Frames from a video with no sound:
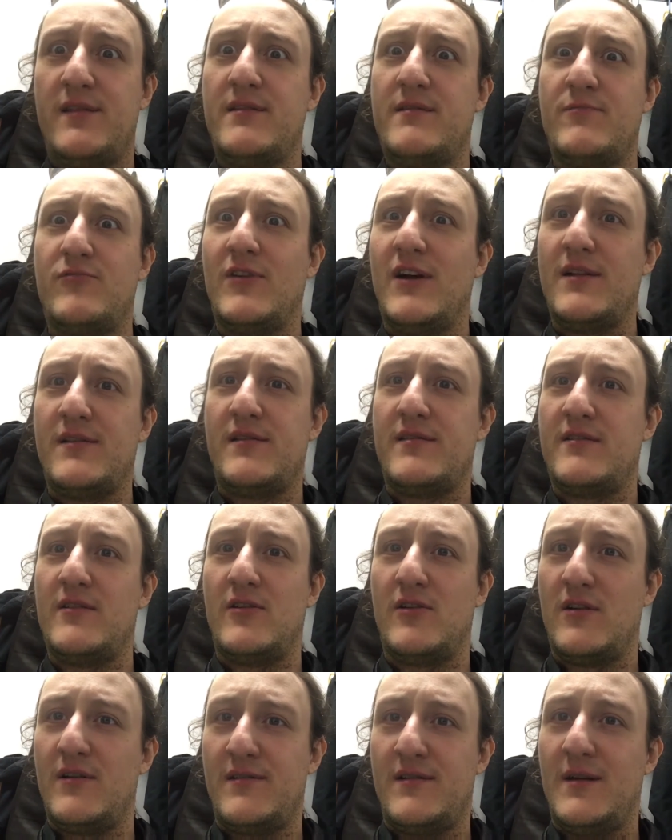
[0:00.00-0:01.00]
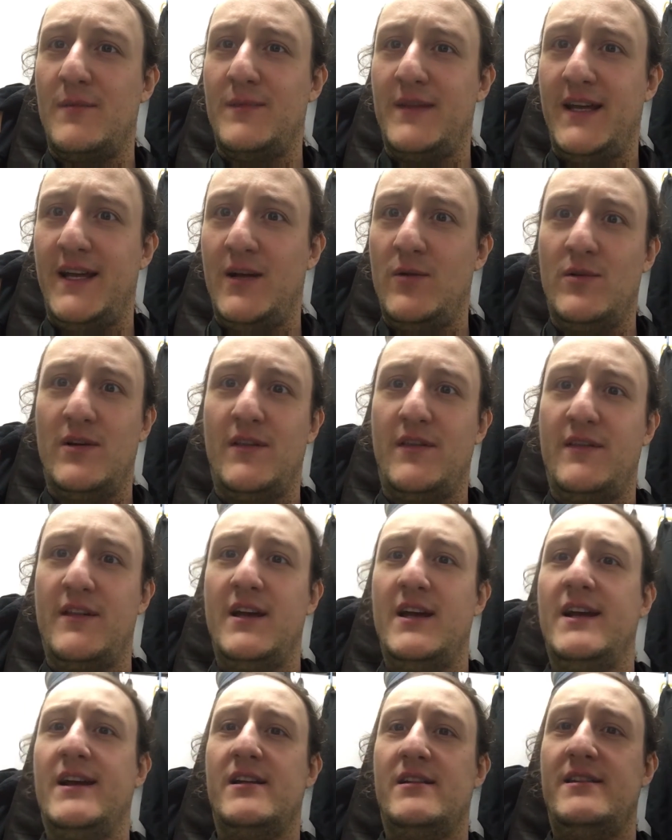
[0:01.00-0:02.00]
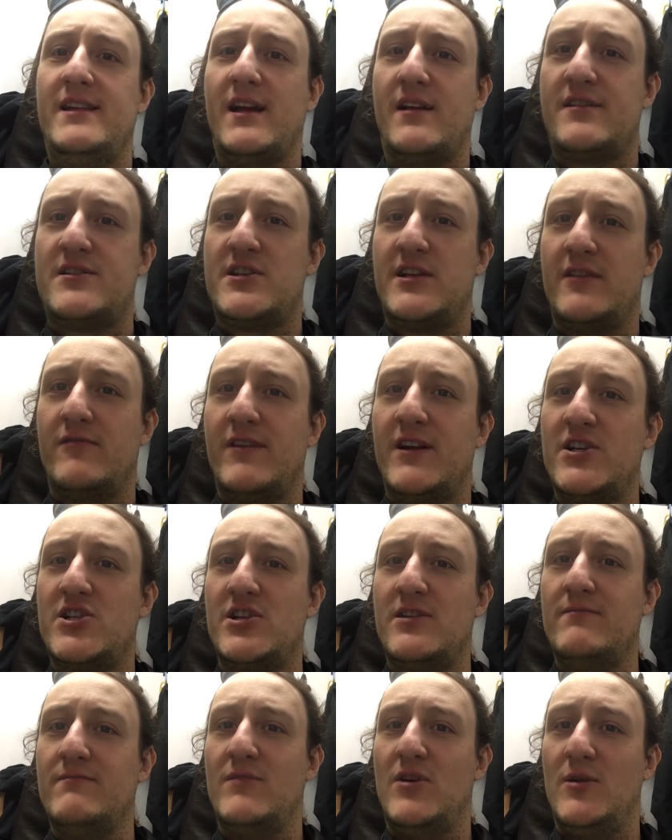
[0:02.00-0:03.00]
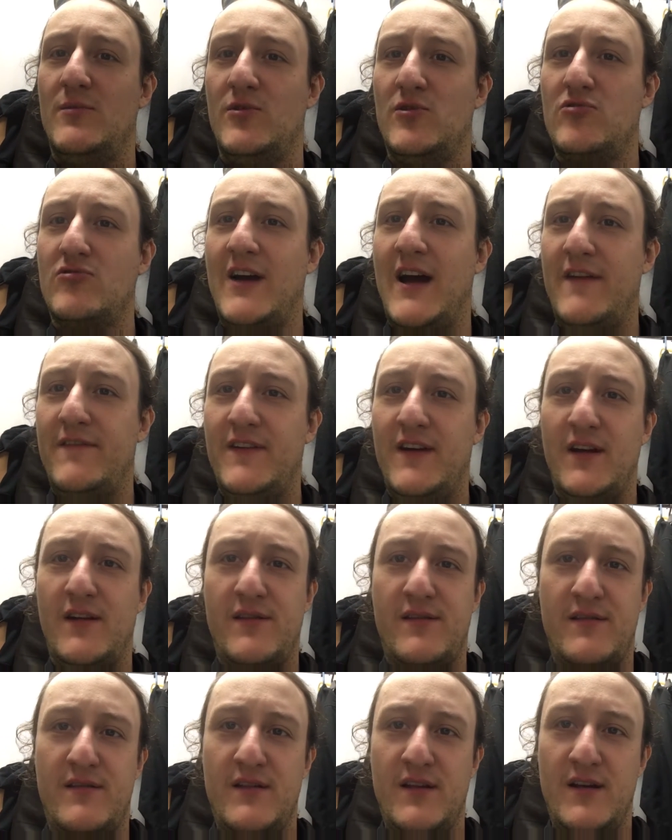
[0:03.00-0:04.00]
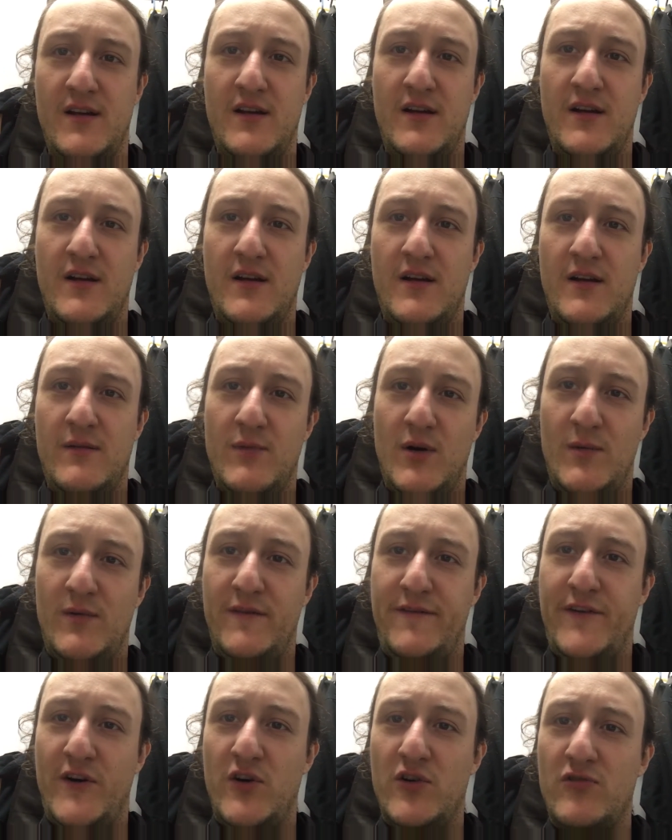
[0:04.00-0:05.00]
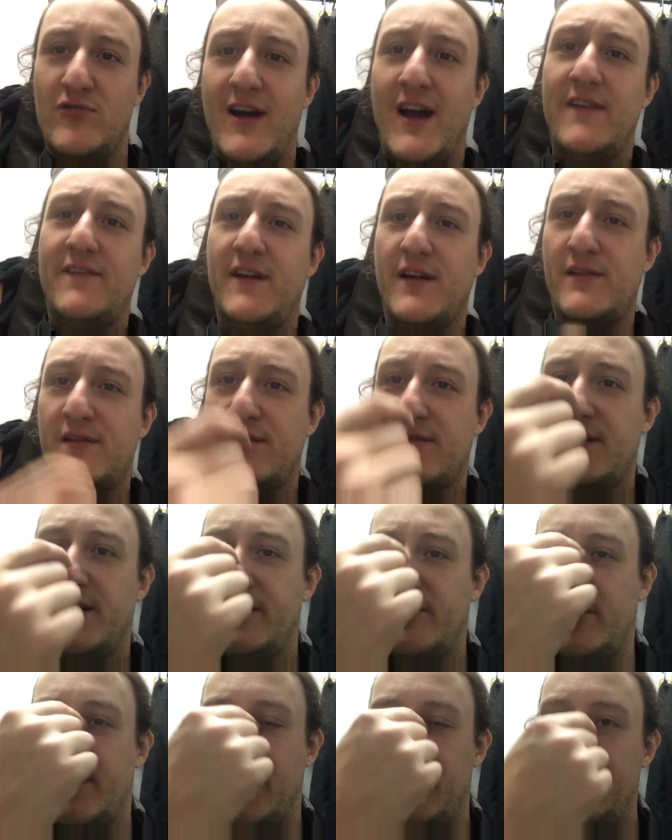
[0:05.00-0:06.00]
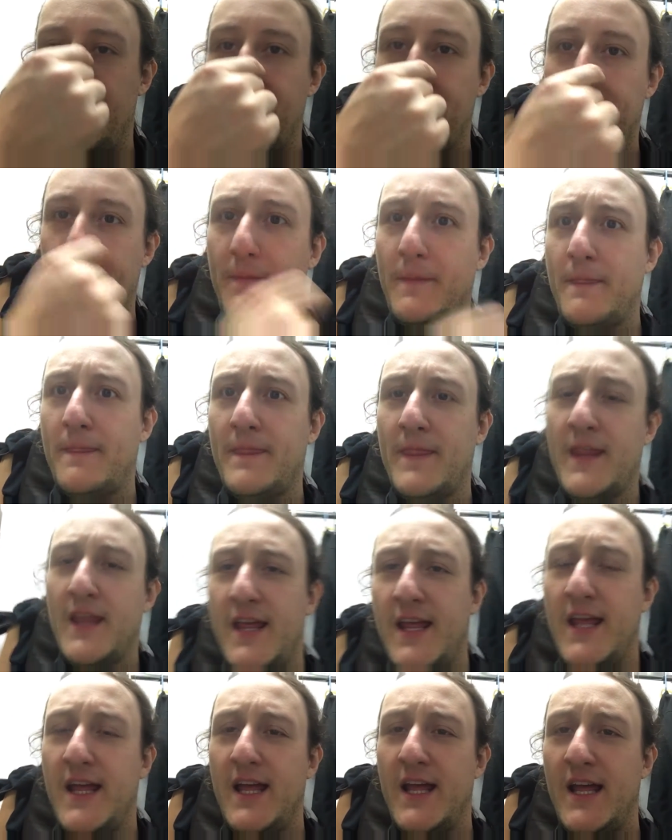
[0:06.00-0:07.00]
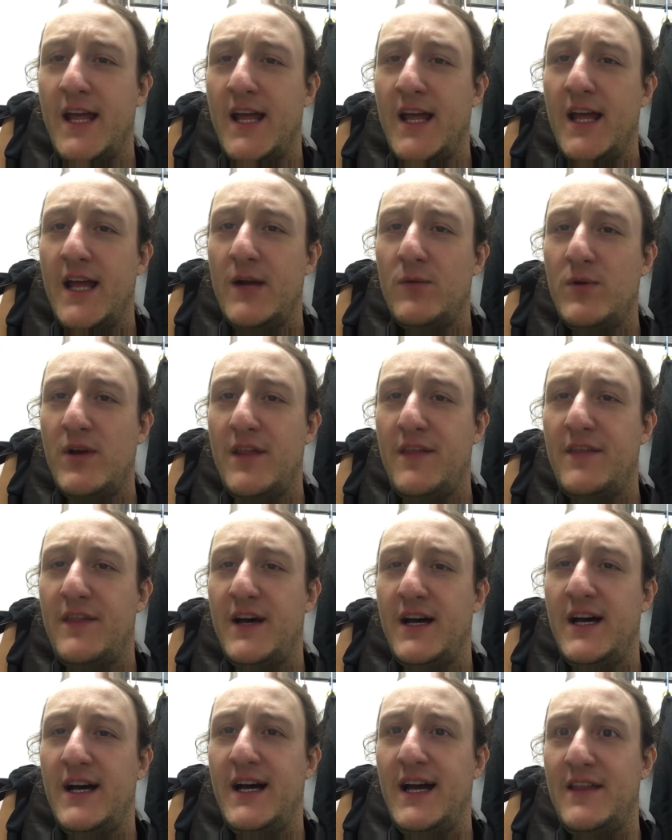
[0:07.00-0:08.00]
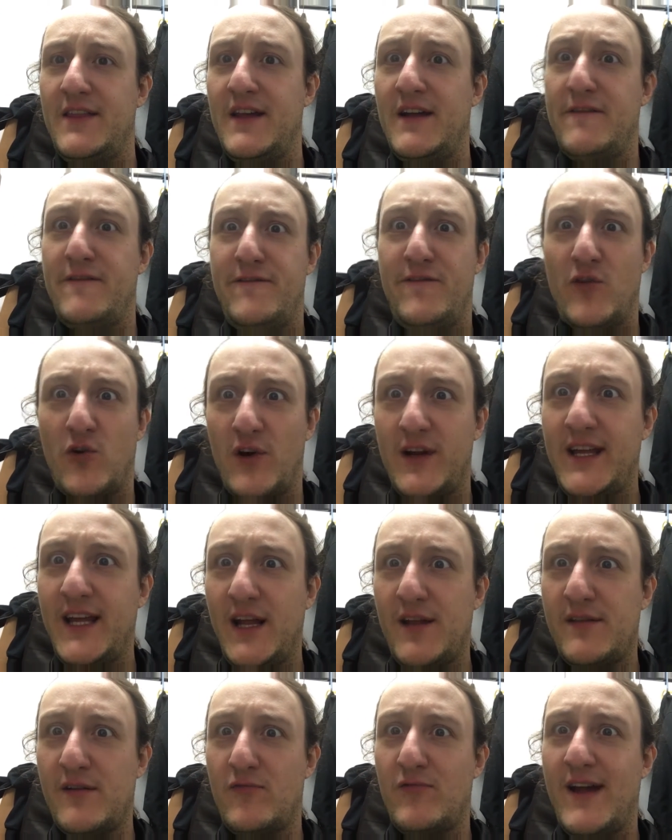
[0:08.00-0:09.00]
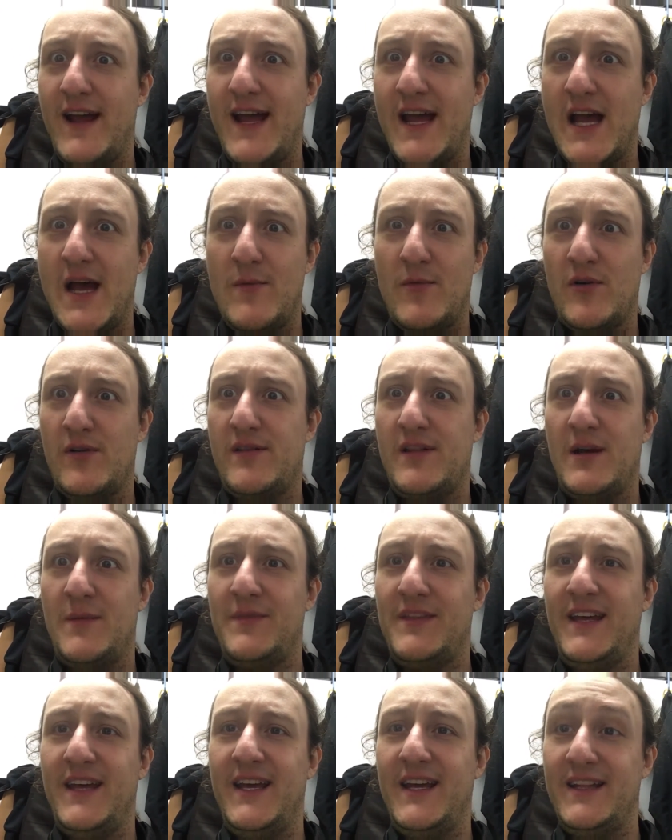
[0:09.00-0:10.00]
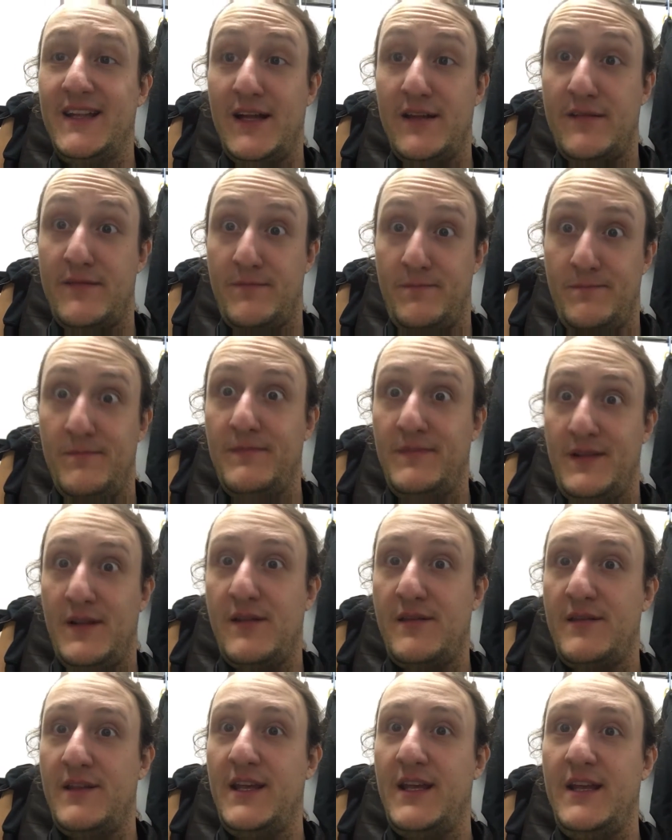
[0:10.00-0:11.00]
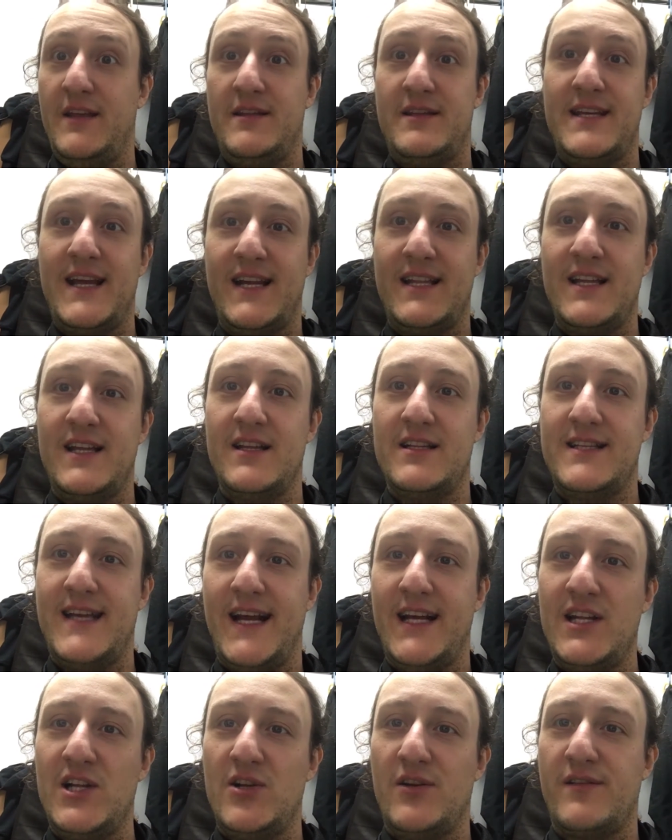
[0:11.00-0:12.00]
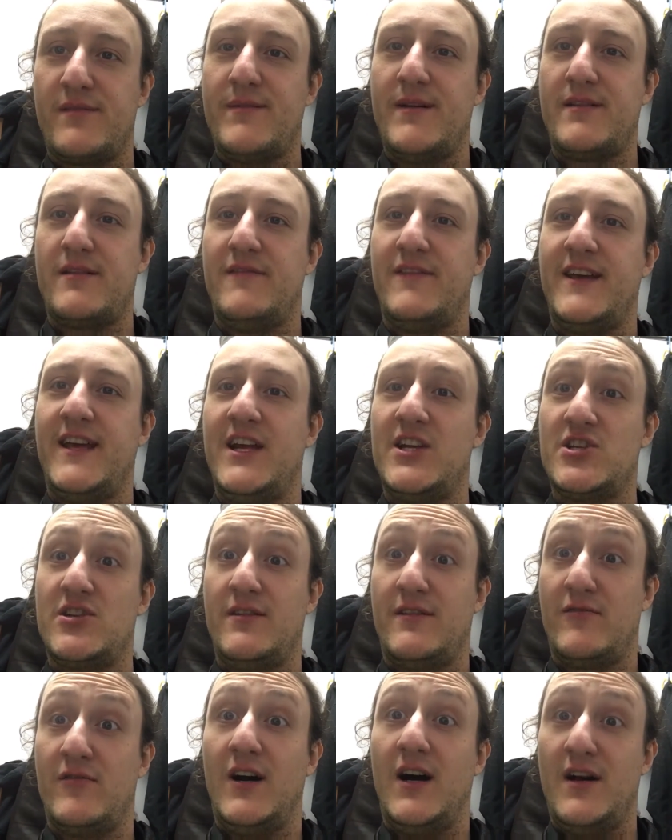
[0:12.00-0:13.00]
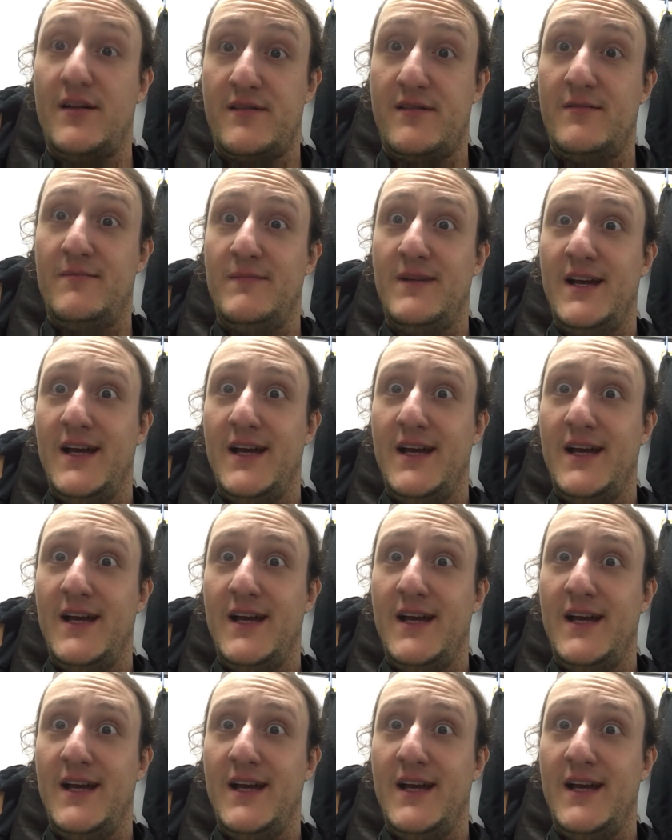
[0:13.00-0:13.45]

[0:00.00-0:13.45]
processor or something with next generation mobile graphics, mobile phone graphics, etc. With I think 4 gigs of RAM or something. That's the technical specifications are awesome.